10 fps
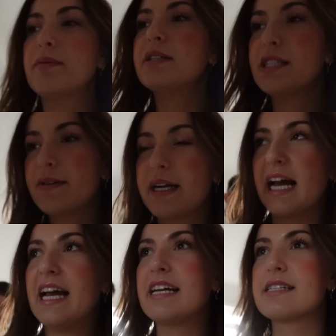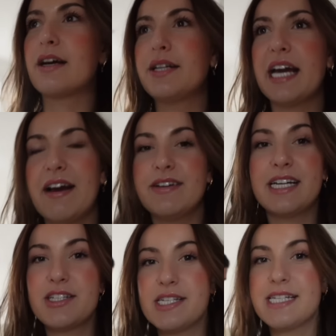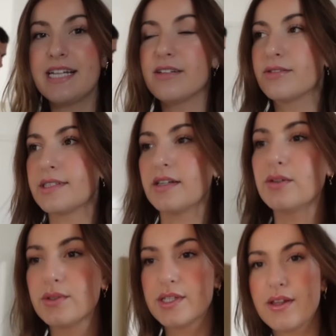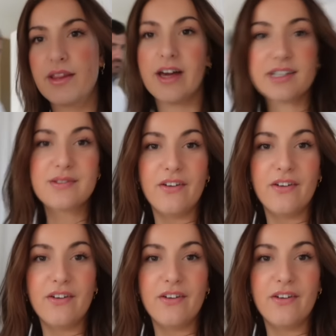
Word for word: we'll be doing it. So you haven't actually seen the result thus